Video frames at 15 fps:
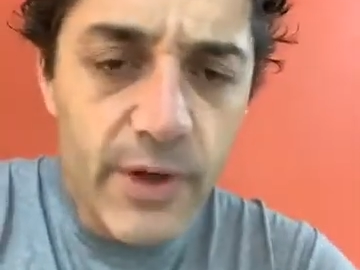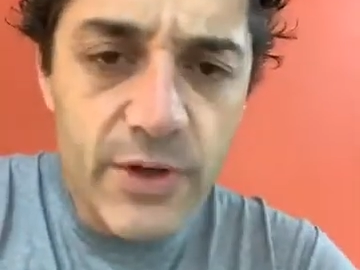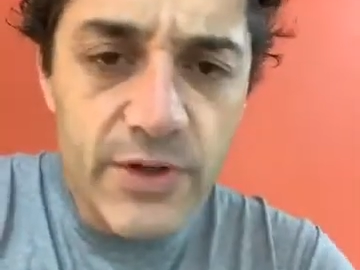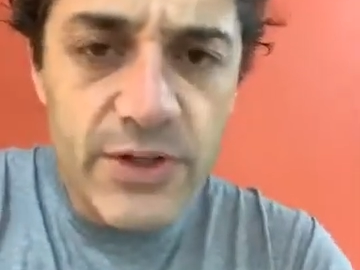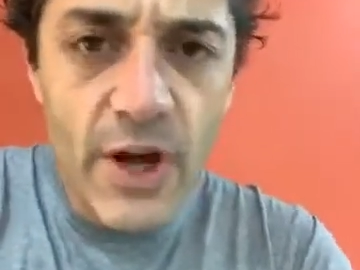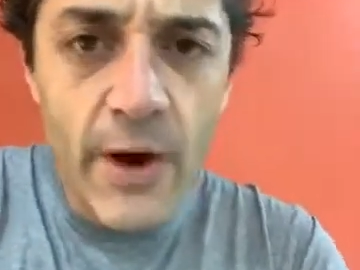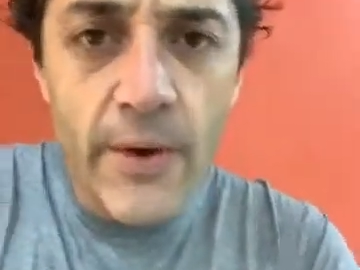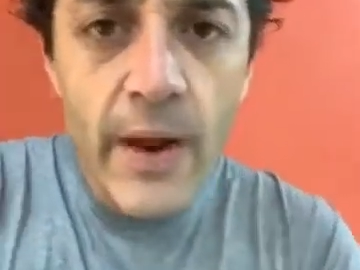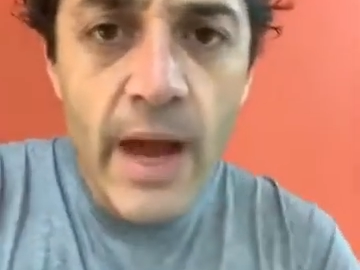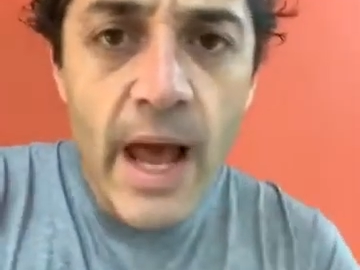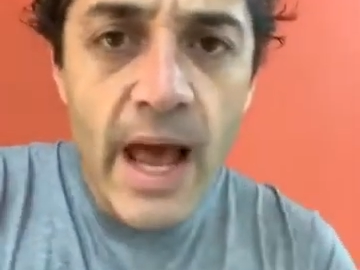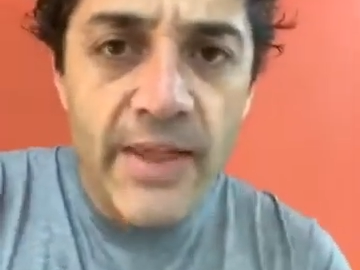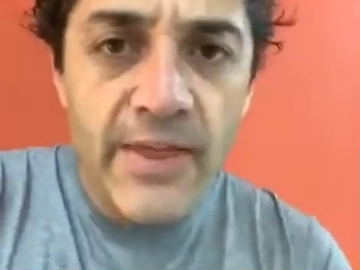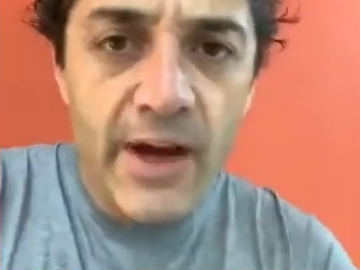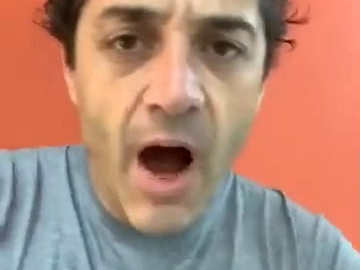So
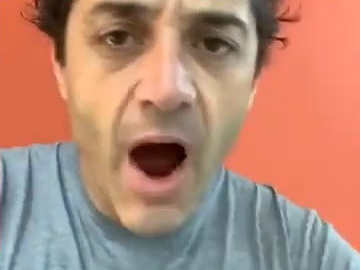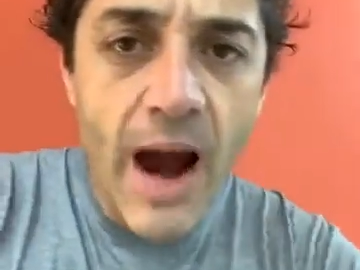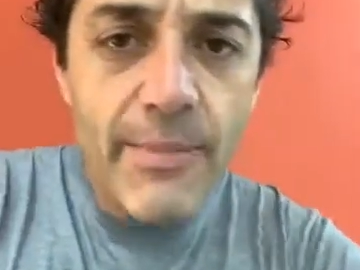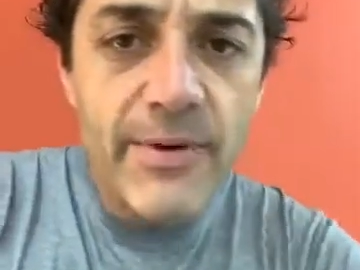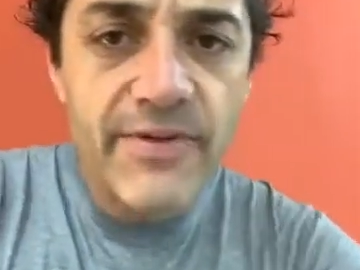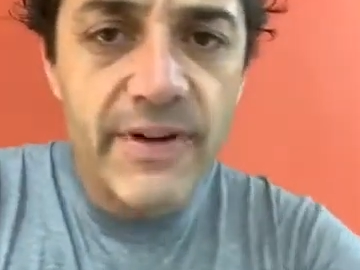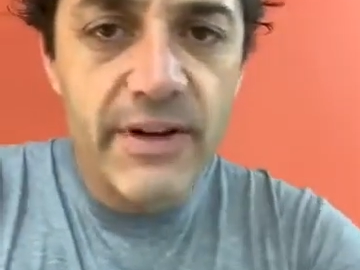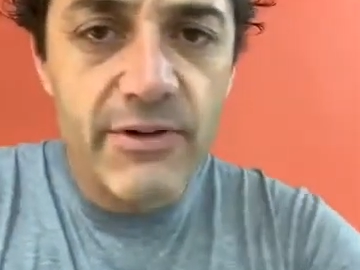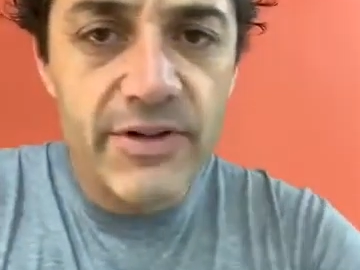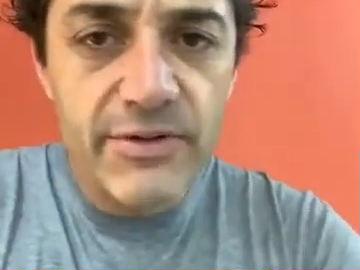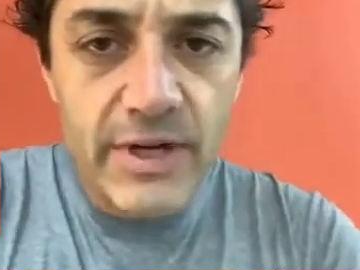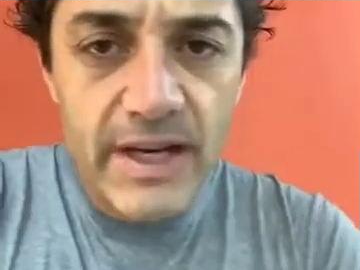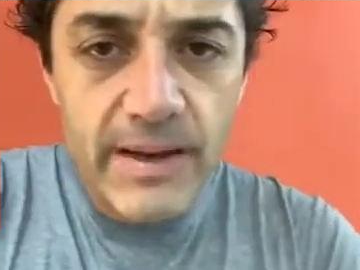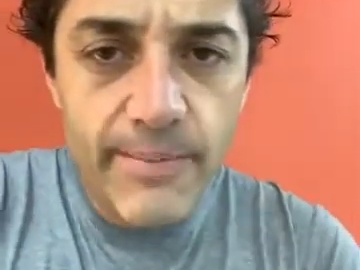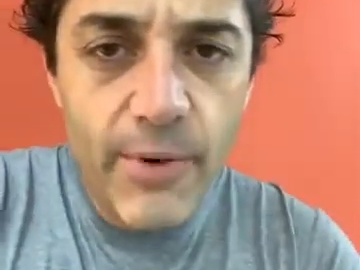the hybrid vigor is
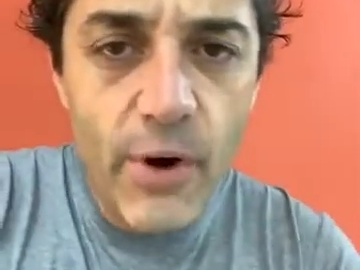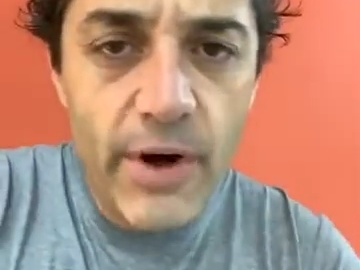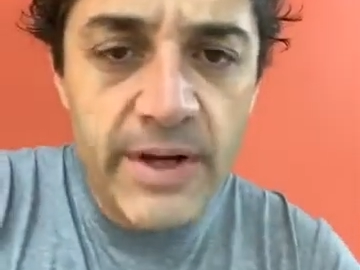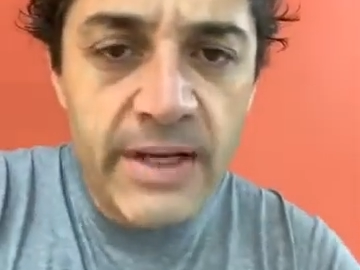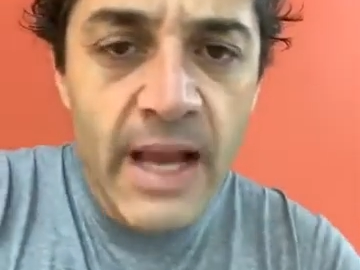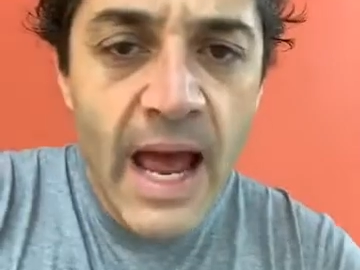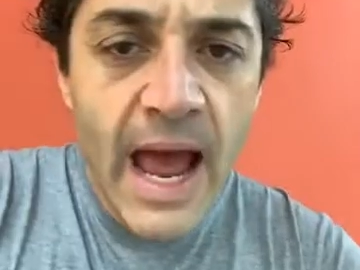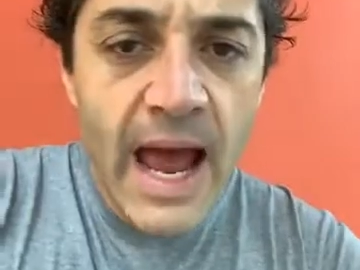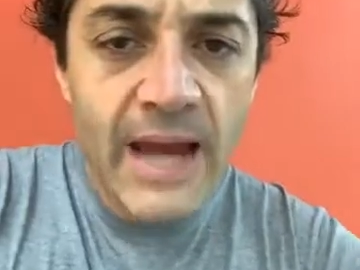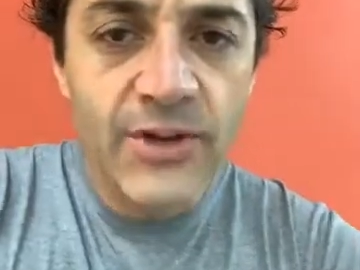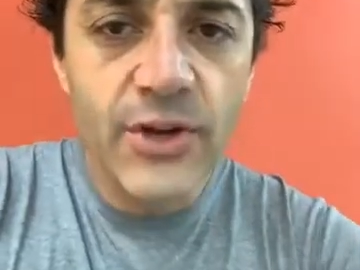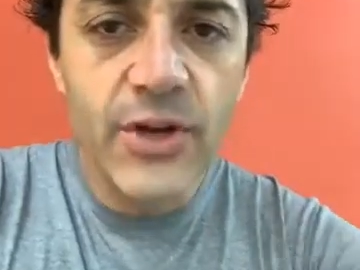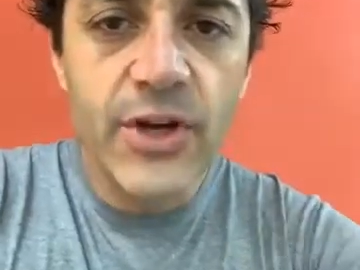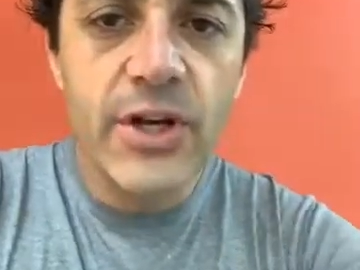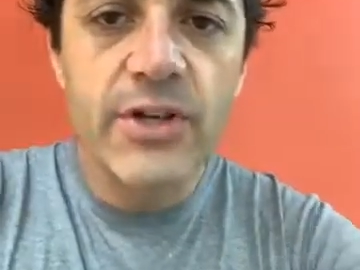really important,
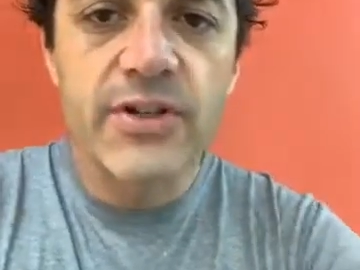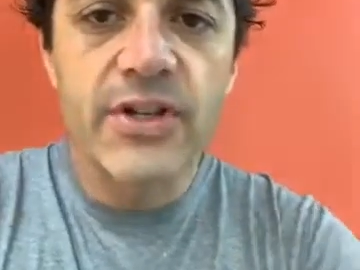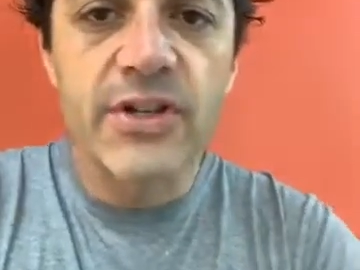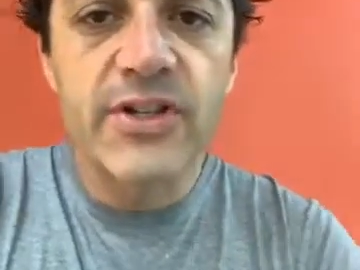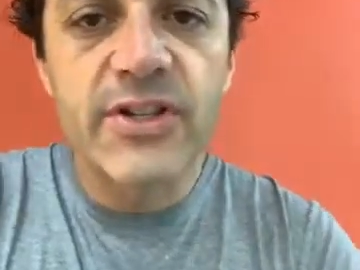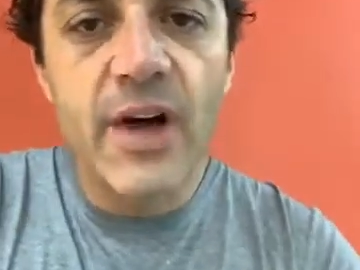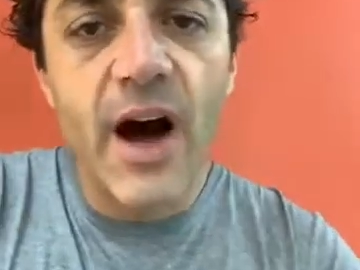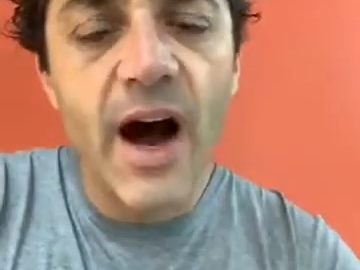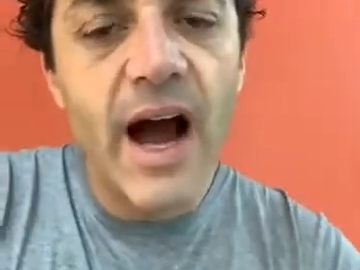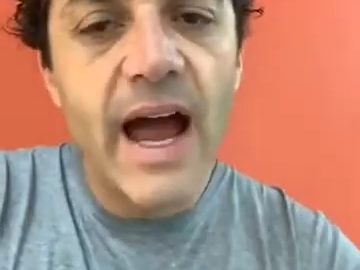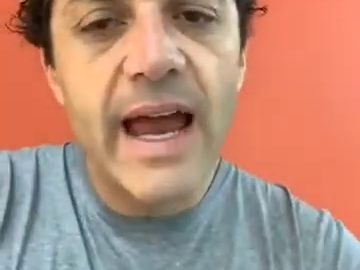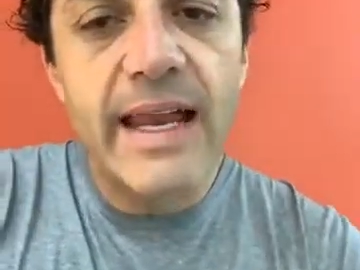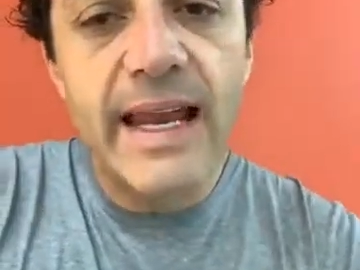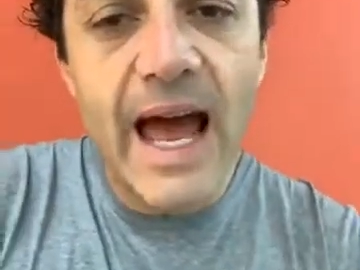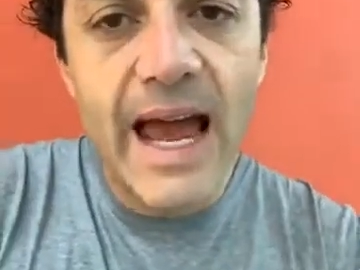and you can
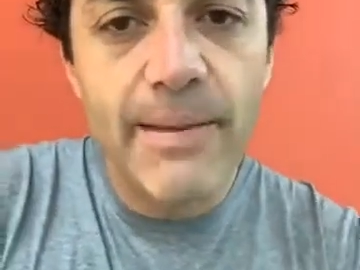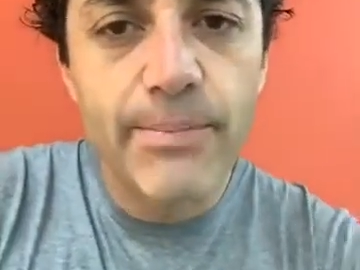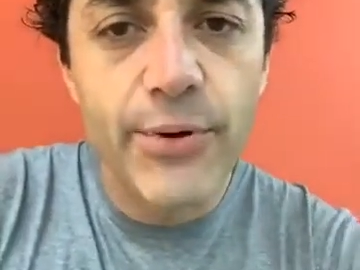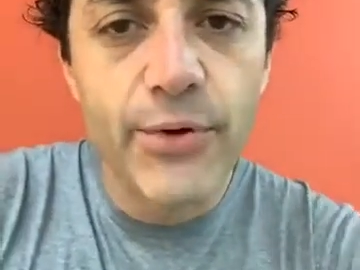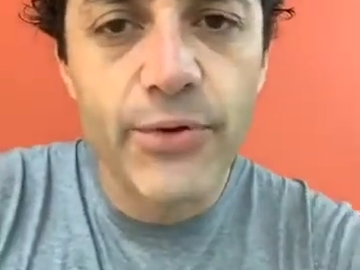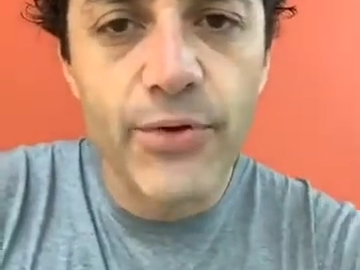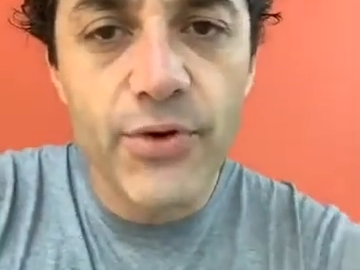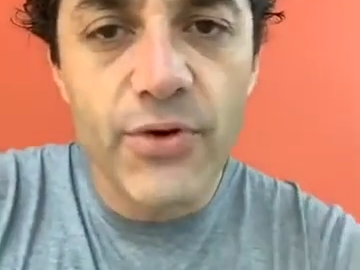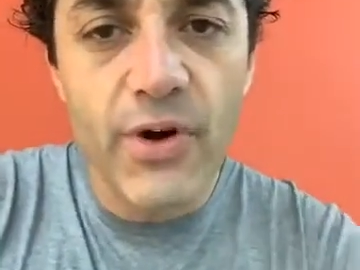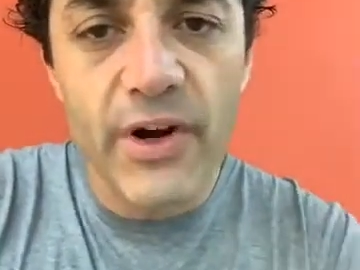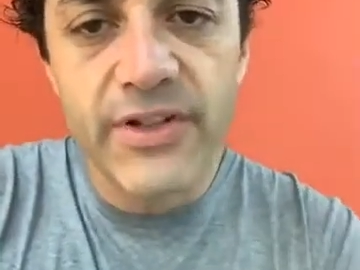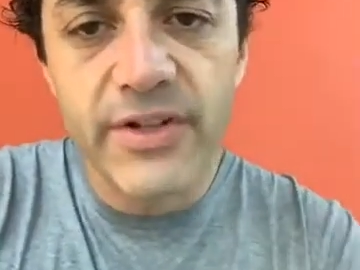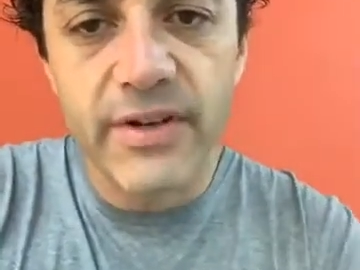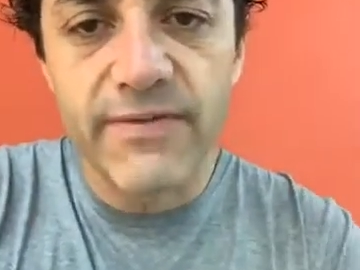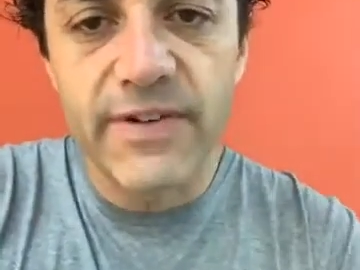design a poodle
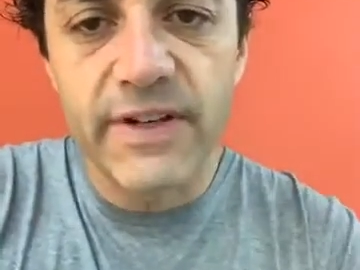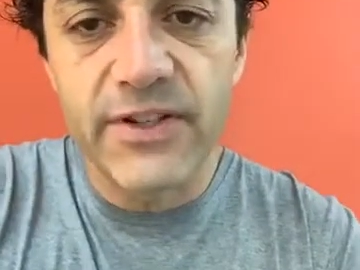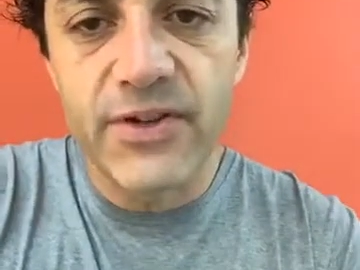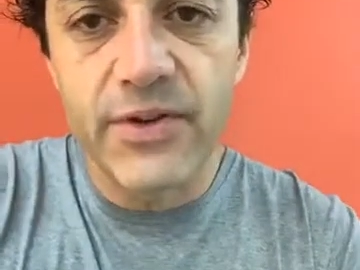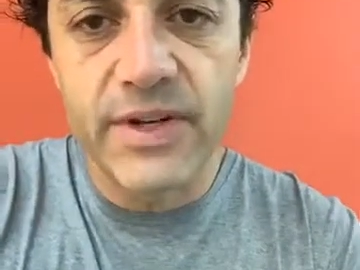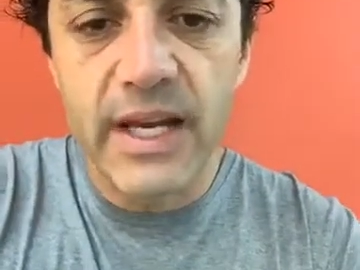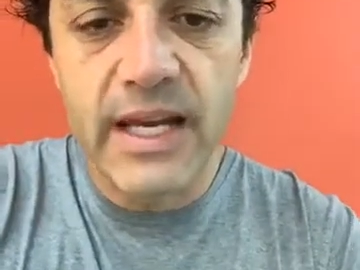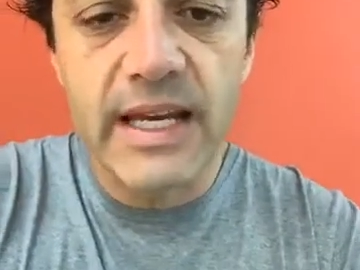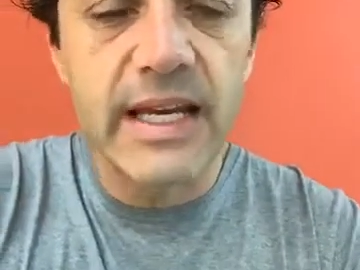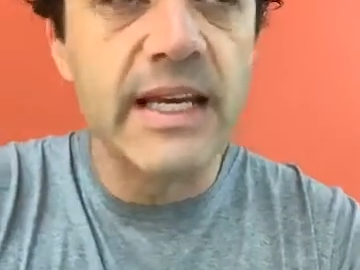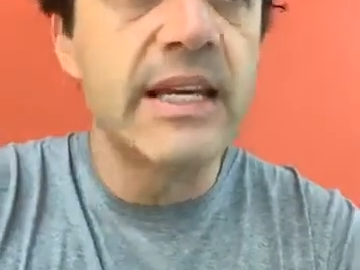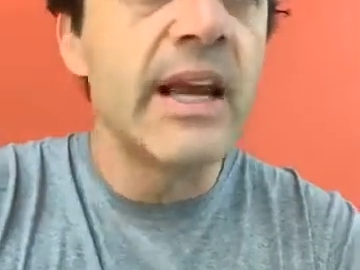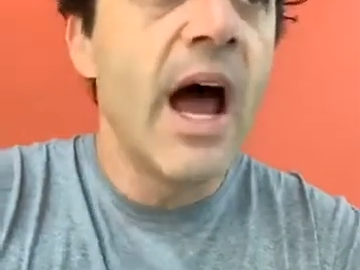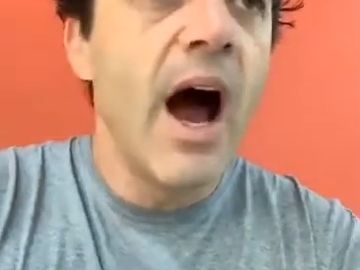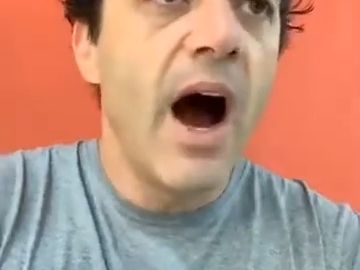cross that fits your
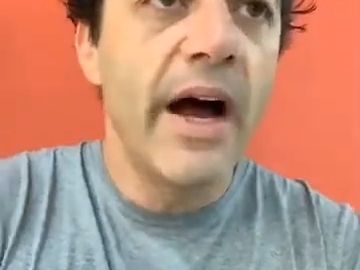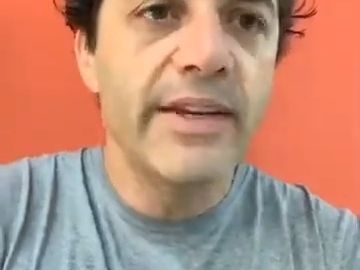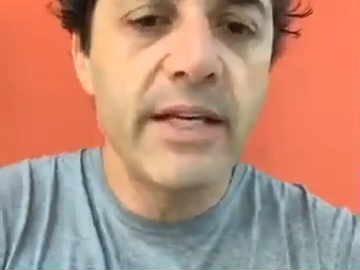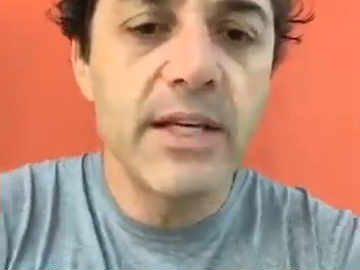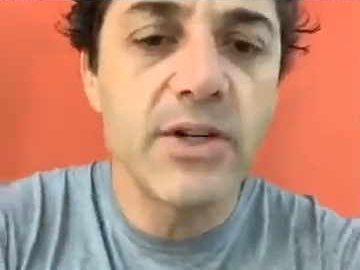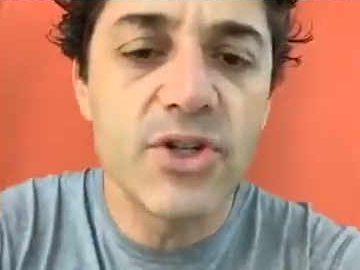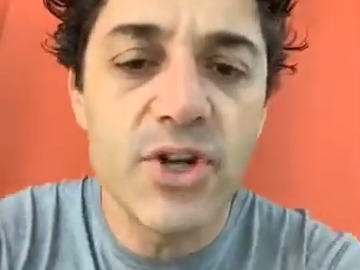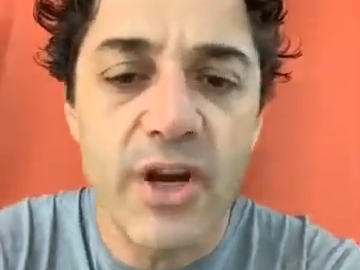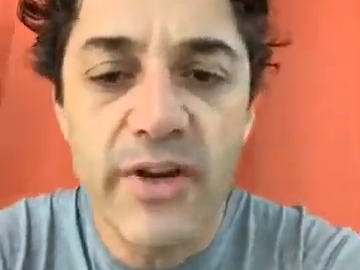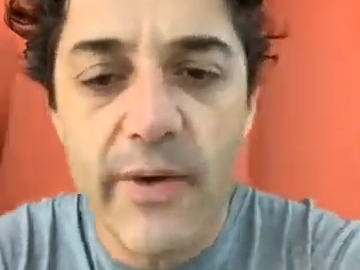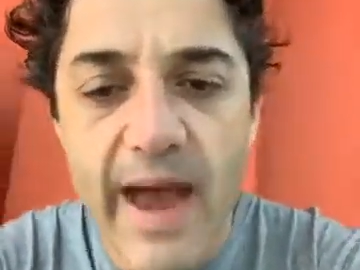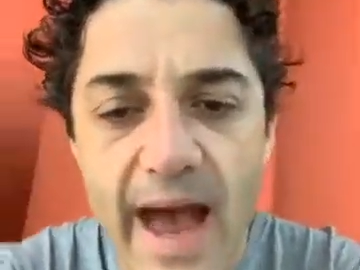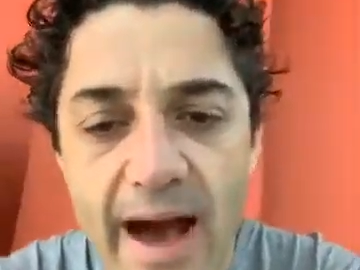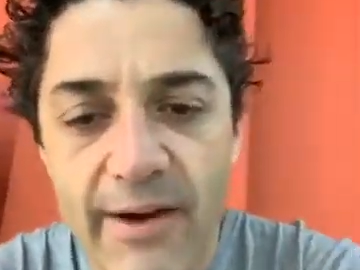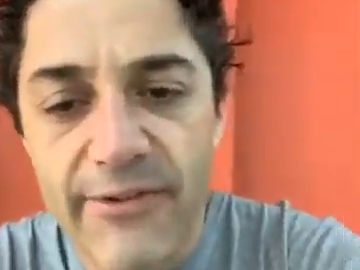needs. I didn't show
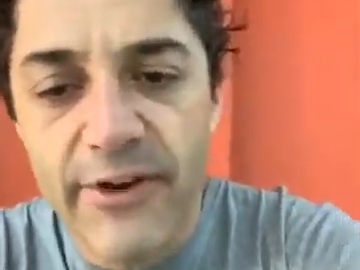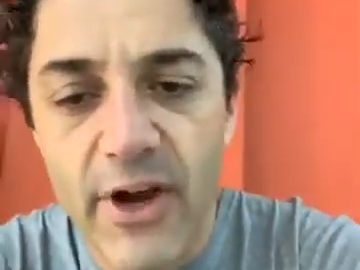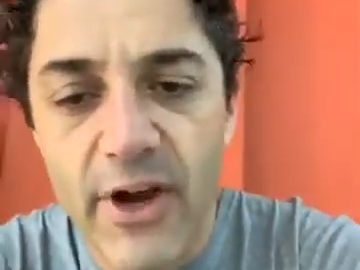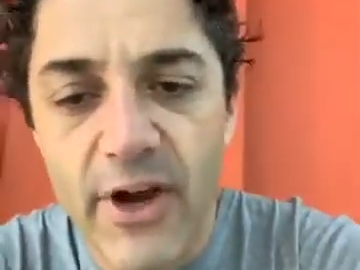you Alfie.